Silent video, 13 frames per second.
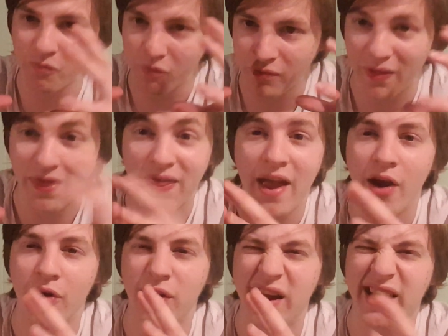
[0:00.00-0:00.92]

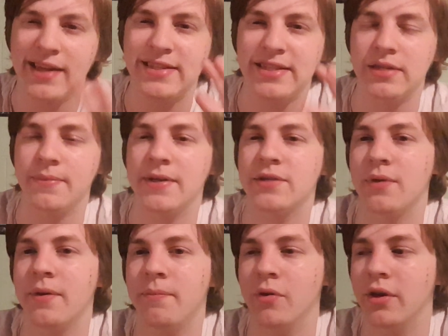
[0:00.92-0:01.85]
there, I guess is the best way
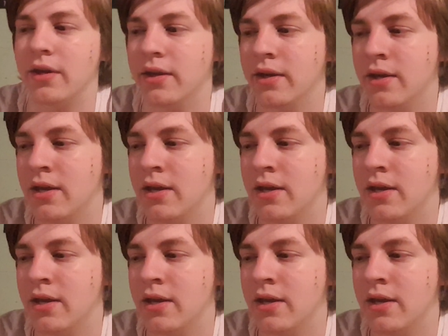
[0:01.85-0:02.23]
to put it.